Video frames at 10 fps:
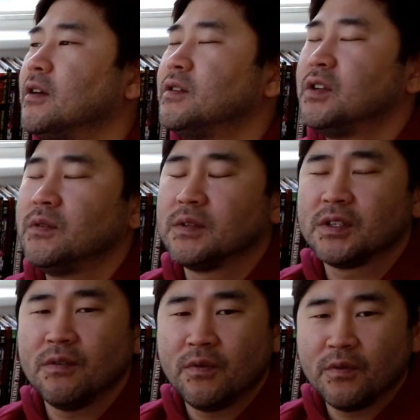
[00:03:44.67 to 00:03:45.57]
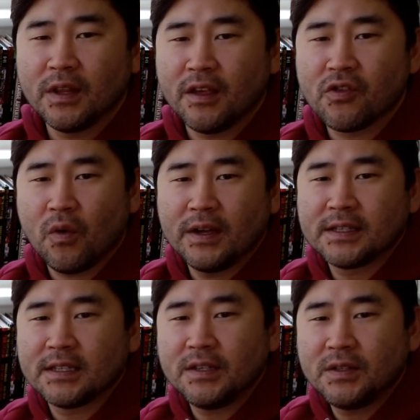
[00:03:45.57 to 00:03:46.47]
two's really
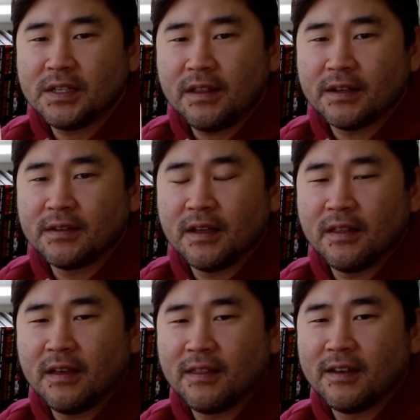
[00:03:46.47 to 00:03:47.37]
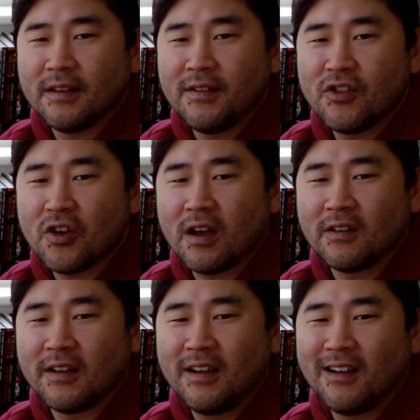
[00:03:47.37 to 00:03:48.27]
choices. You see the
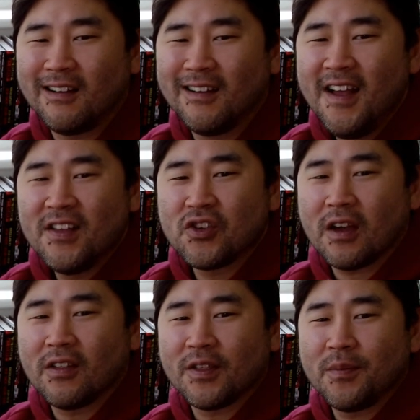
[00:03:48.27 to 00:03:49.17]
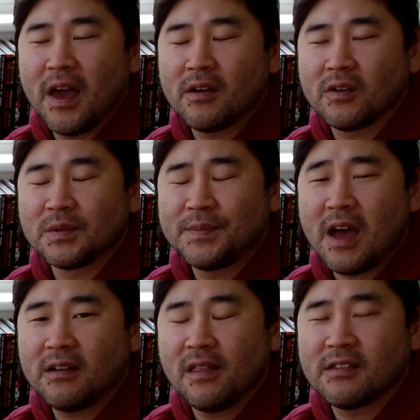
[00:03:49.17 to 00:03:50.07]
juggling here, juggling the pentacles,
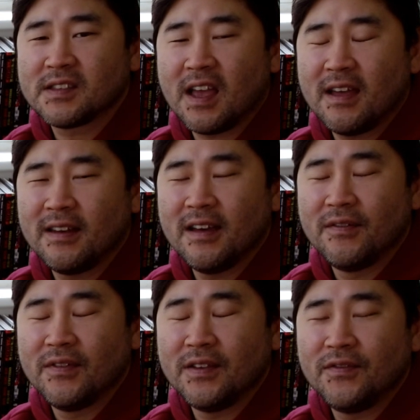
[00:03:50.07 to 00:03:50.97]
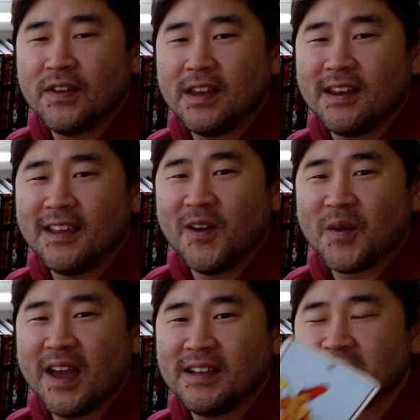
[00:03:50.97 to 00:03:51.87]
bound in the sign of infinity,
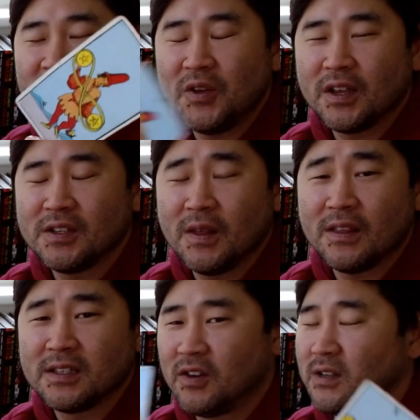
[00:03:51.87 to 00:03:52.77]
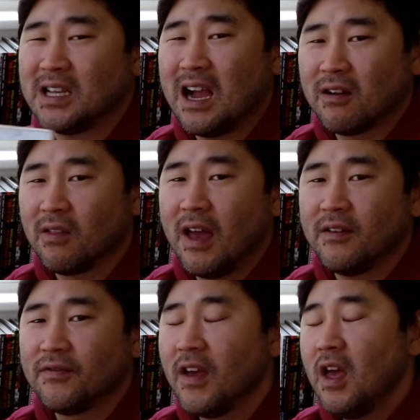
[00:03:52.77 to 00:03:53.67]
okay? So you can do this your entire
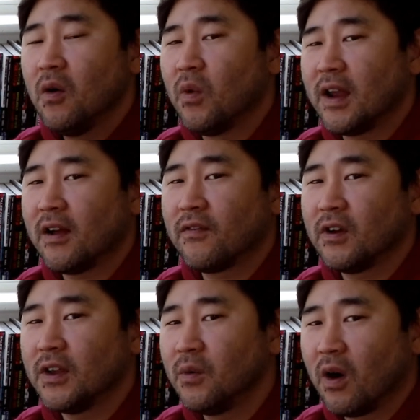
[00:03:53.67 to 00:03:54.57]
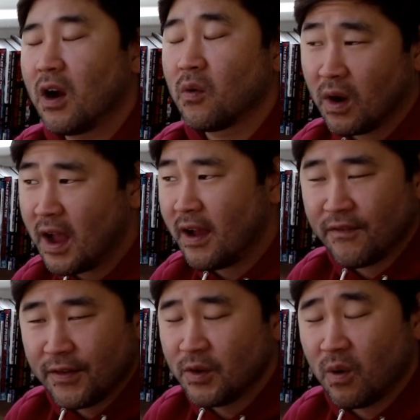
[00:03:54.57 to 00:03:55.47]
life, whatever you are,
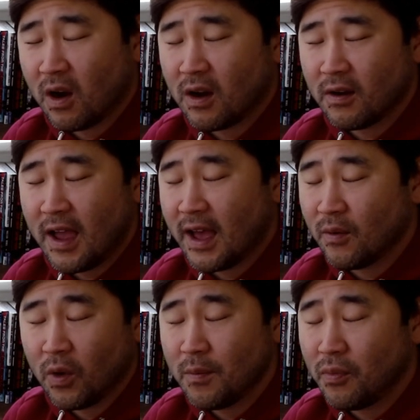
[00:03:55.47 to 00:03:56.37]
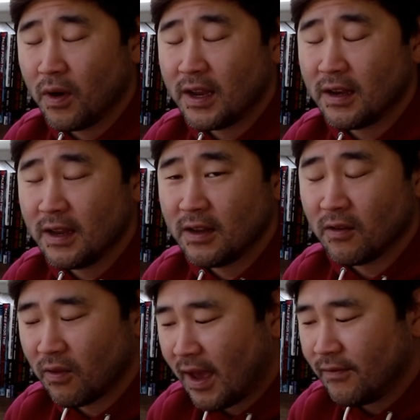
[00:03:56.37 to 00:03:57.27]
wherever you are, at what point in
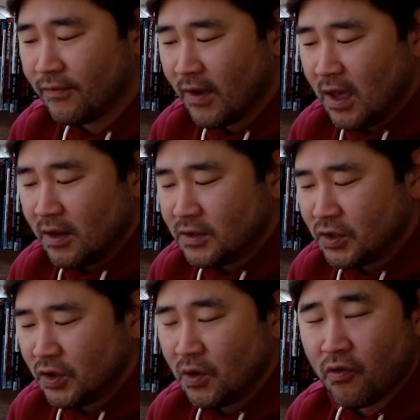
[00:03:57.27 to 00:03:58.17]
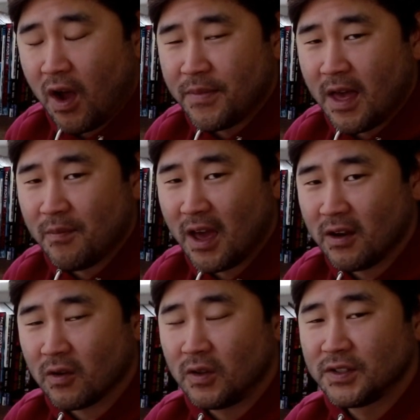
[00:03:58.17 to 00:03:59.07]
your life do you drop that
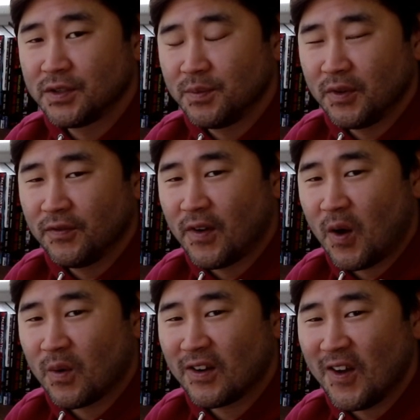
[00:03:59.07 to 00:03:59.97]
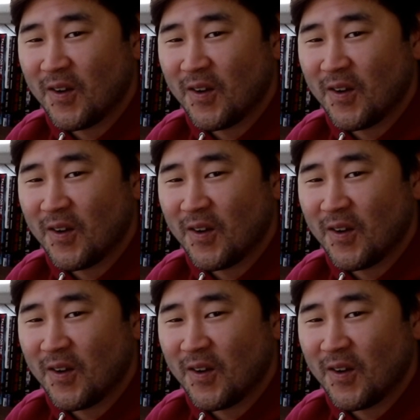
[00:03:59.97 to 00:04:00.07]
pentacle to move forward,